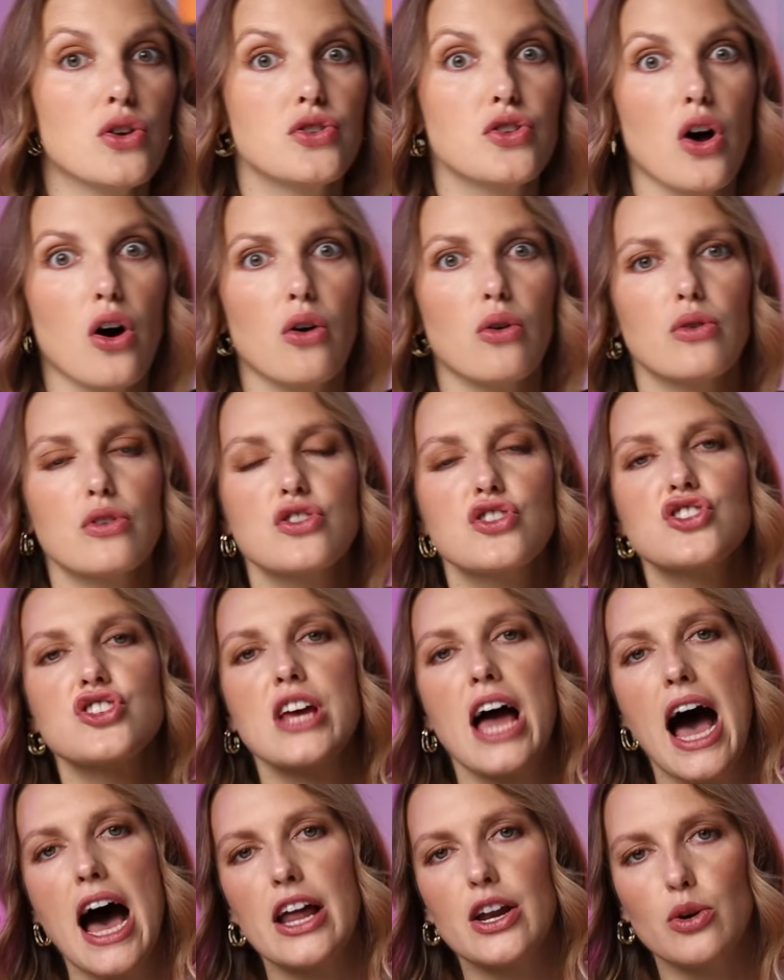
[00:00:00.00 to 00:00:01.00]
So
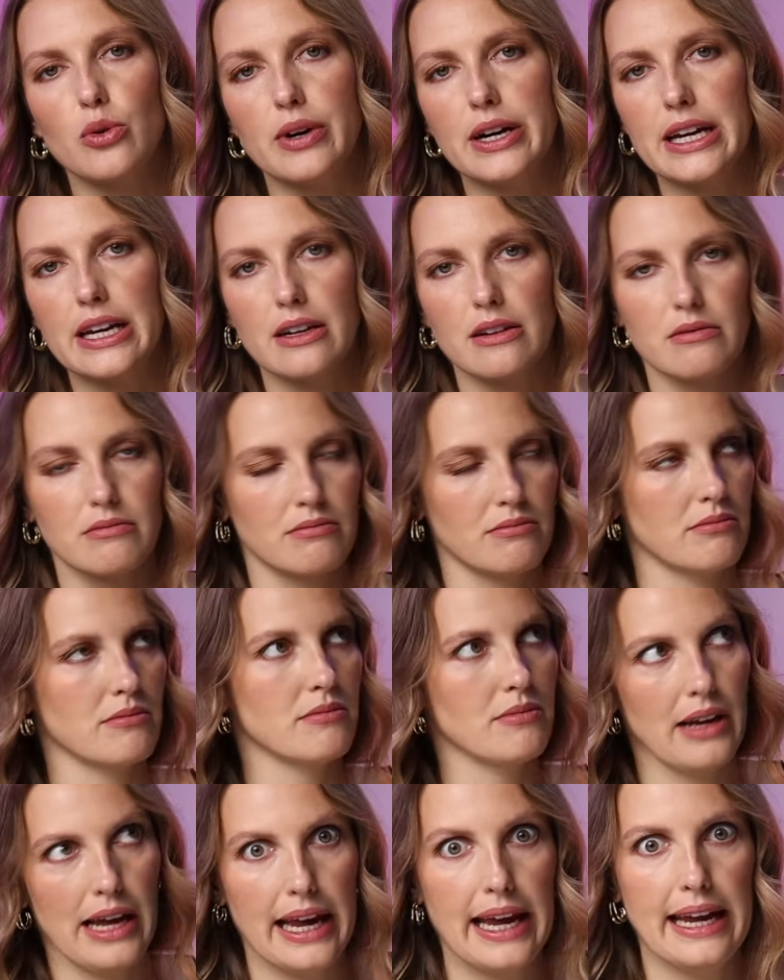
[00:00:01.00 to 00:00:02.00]
shadowing,
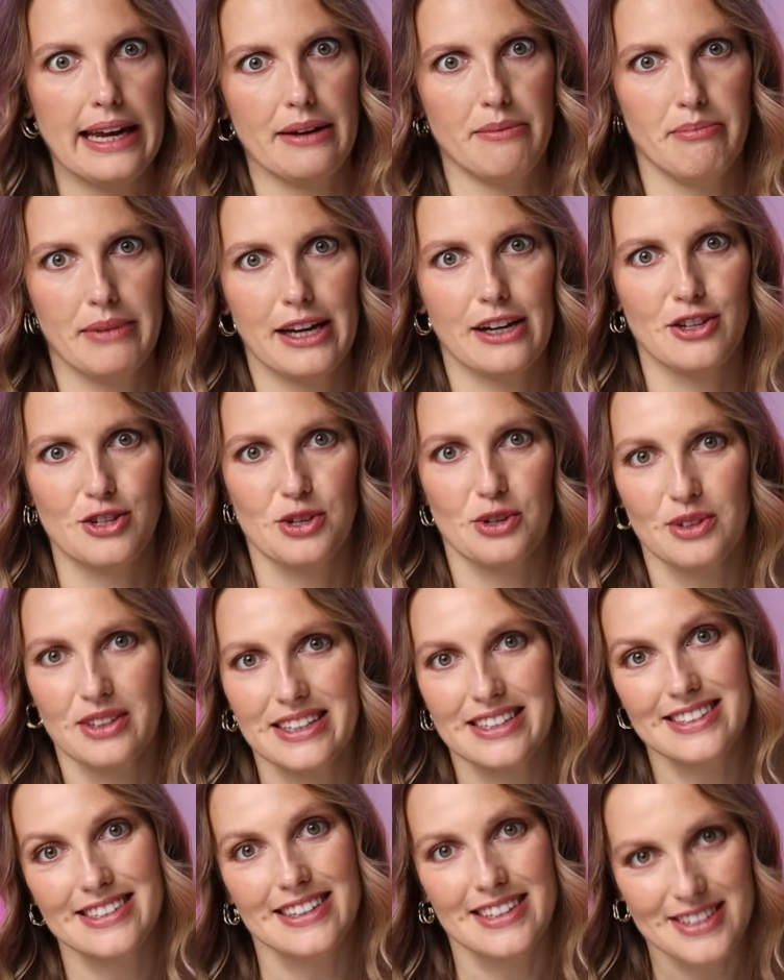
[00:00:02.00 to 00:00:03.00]
makes you
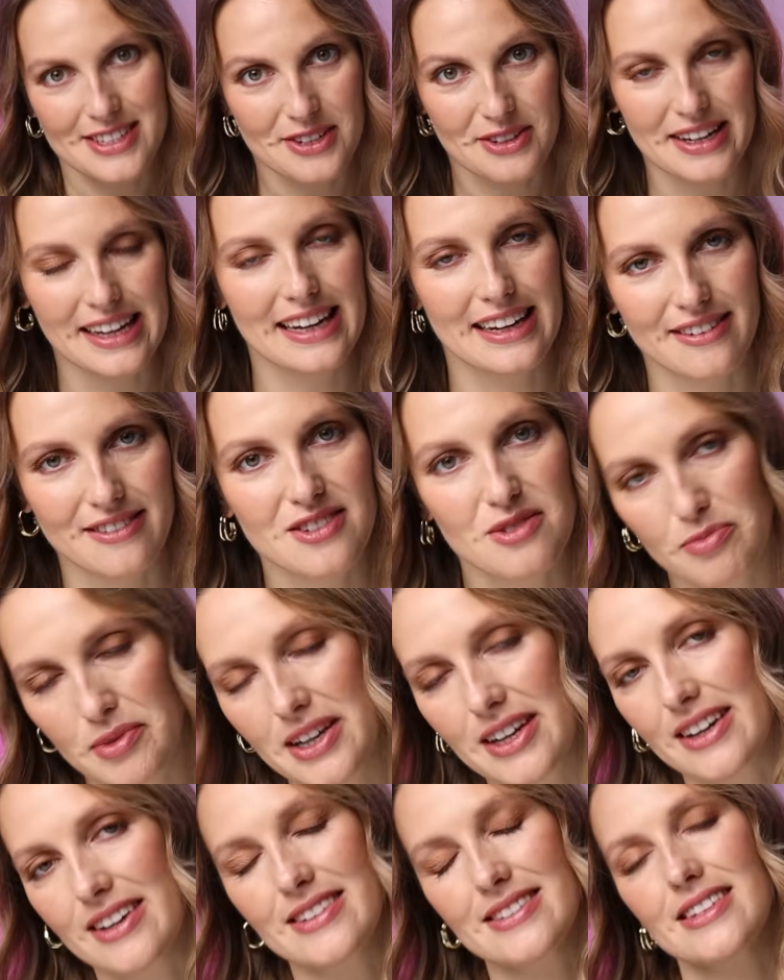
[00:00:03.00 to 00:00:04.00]
listen to native
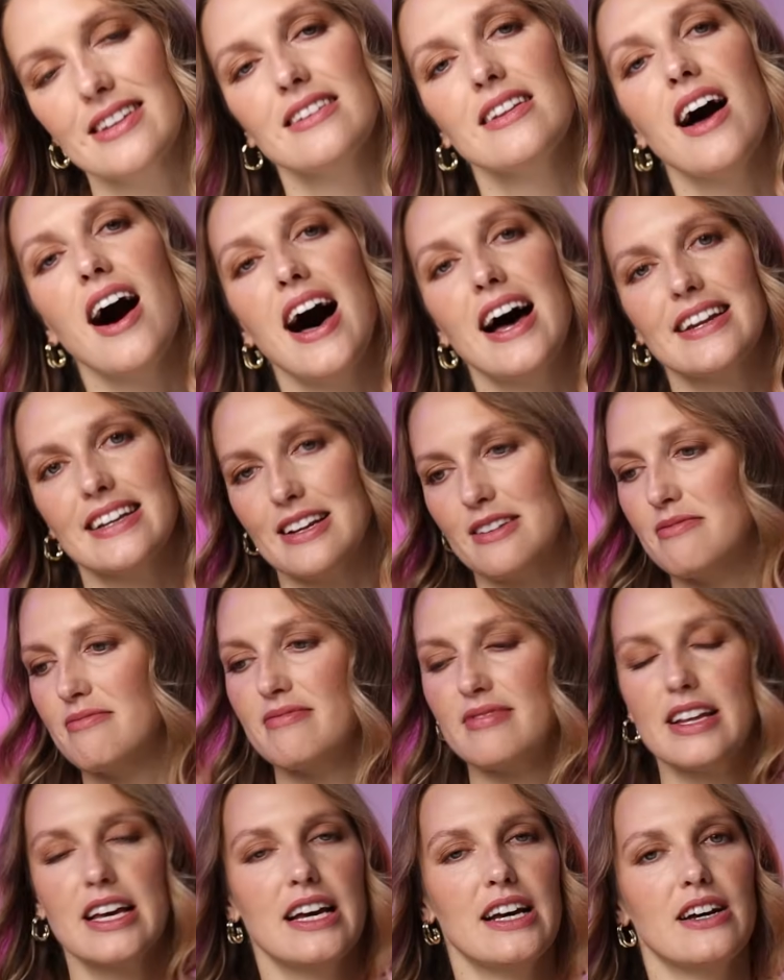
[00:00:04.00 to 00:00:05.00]
speakers a lot
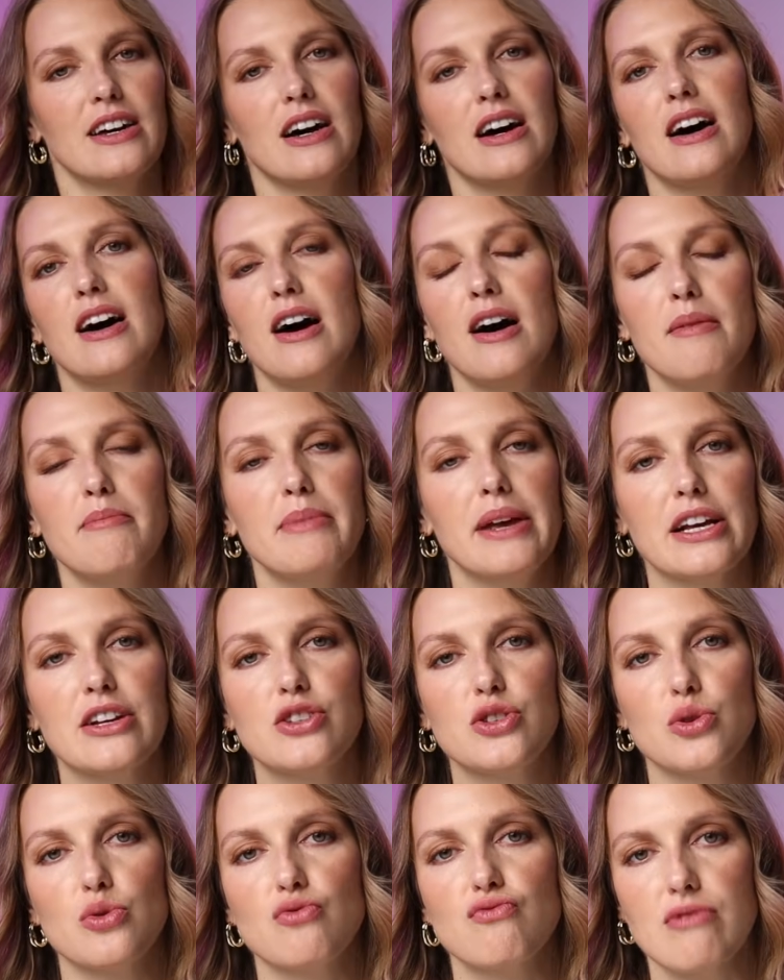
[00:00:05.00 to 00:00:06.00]
and
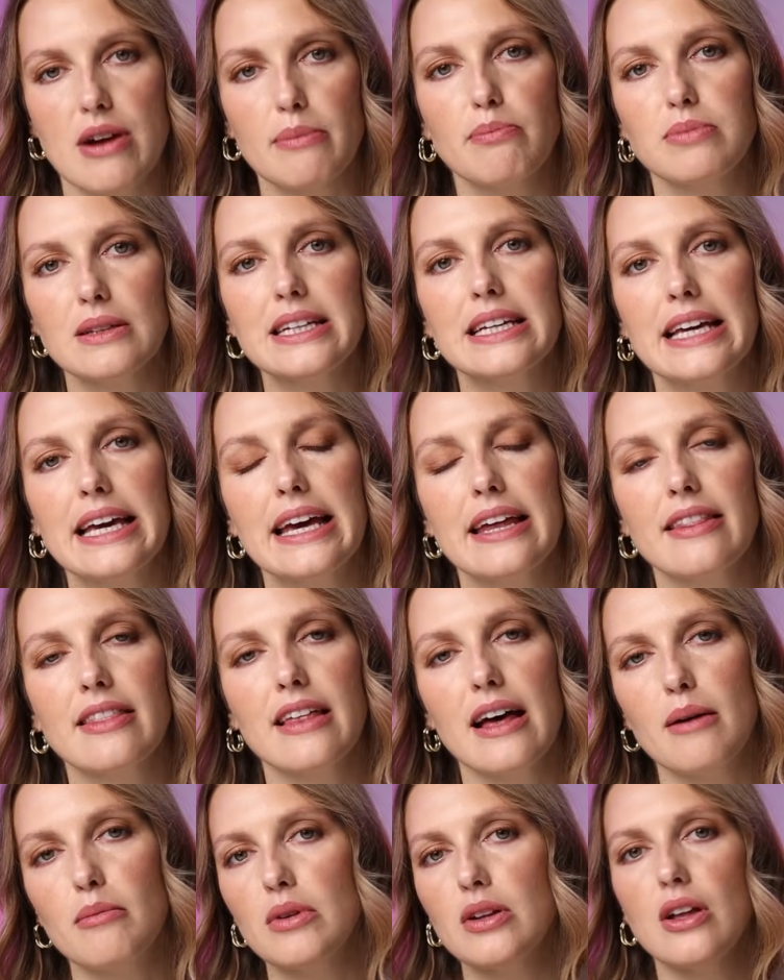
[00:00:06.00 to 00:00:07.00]
makes you replicate
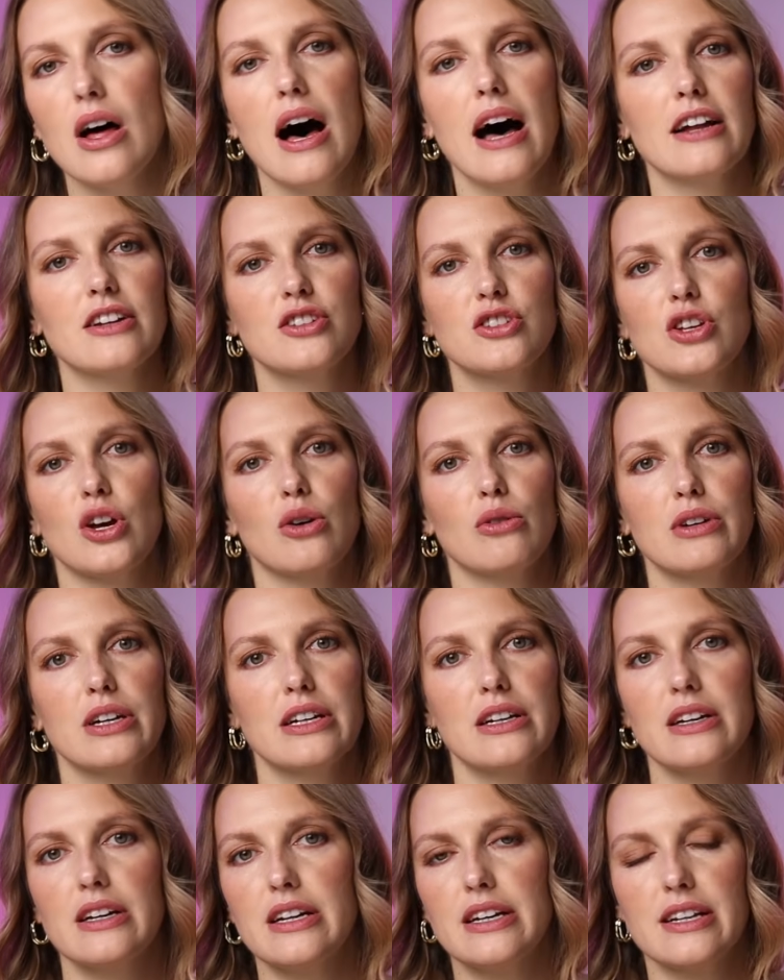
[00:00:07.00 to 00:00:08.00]
them a lot. So
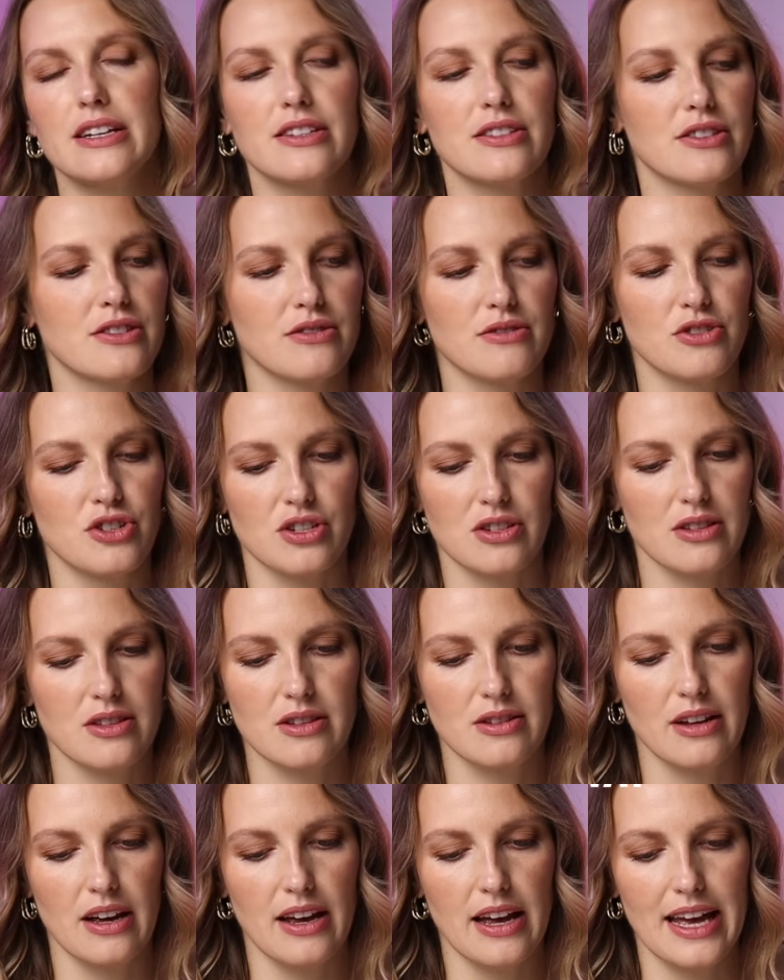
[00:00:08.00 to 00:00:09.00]
it is
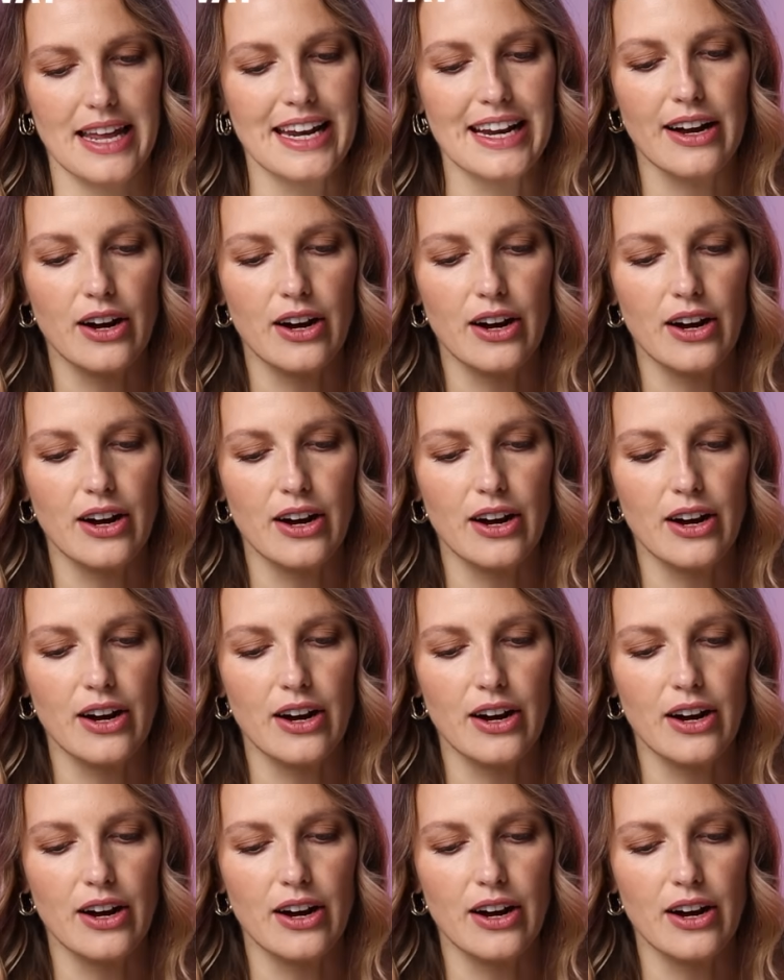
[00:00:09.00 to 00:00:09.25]
just an